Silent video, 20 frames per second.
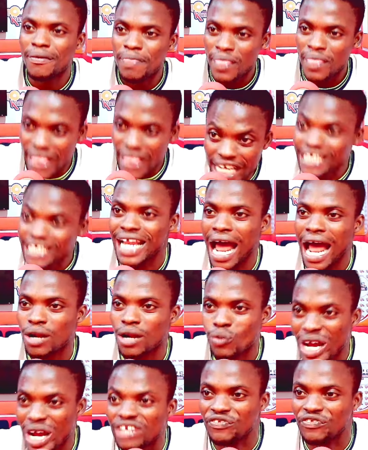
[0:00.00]
Mm-hmm. Nina and
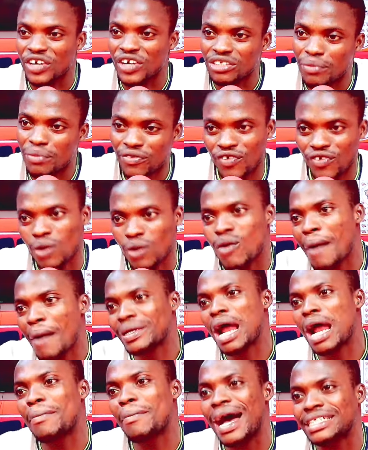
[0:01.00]
we defense me for one man.
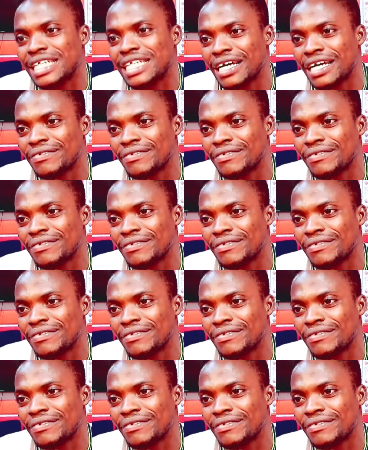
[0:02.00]
I'm asking you.